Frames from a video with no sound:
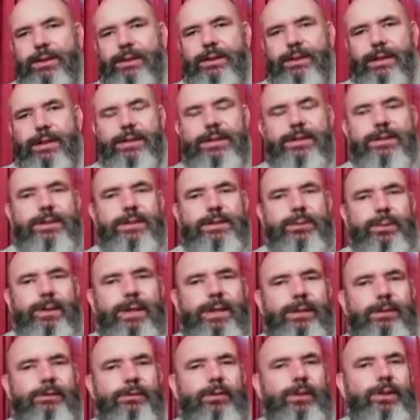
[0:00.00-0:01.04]
tenses, where,
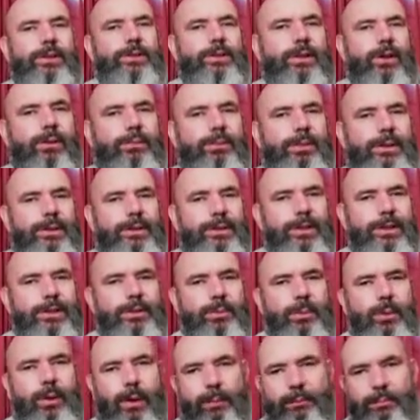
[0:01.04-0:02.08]
for example, it says
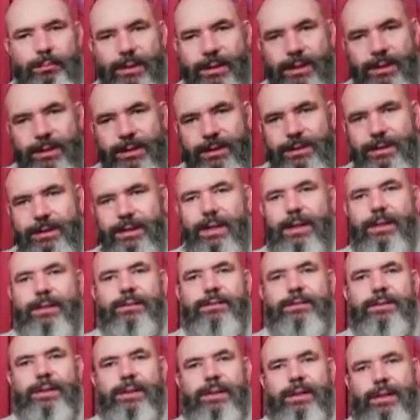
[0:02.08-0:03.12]
we are being saved,
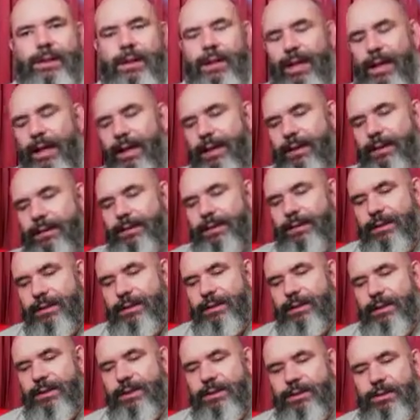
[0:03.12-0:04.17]
and in the
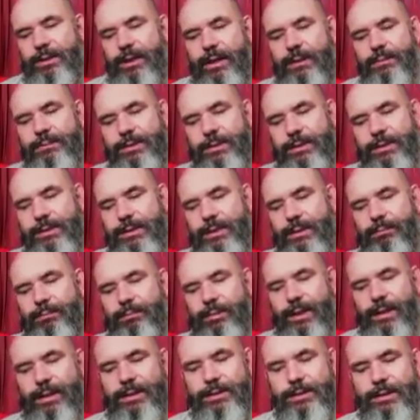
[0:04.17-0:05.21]
King James, in some
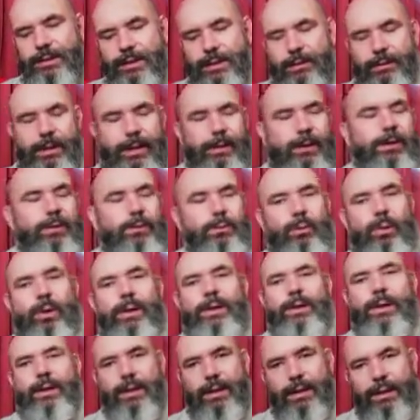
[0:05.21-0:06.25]
places,
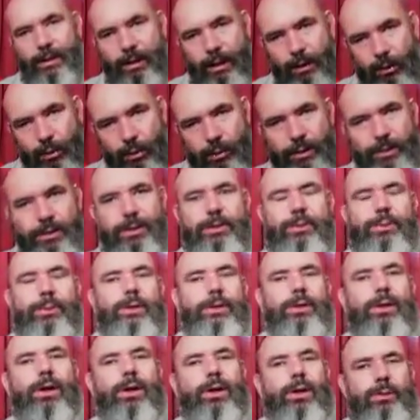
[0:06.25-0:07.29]
according to the Word
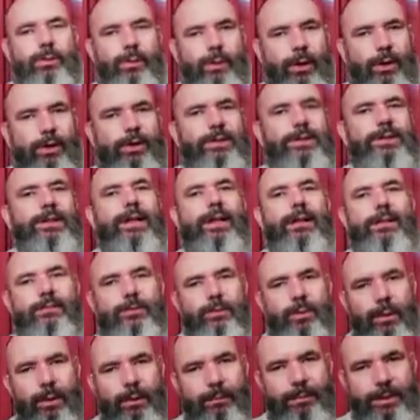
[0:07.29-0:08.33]
of God, we are saved, we
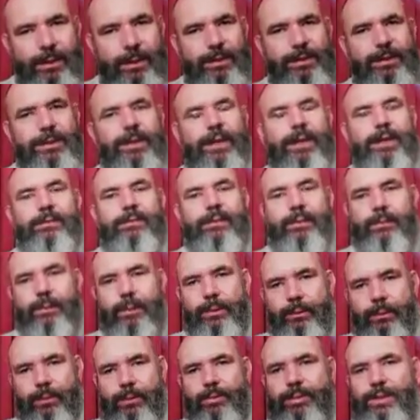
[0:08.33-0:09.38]
are being saved, and we
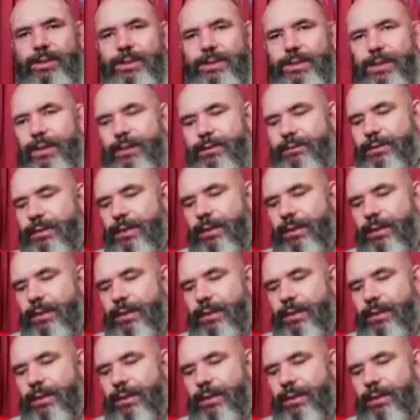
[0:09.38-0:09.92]
will be saved.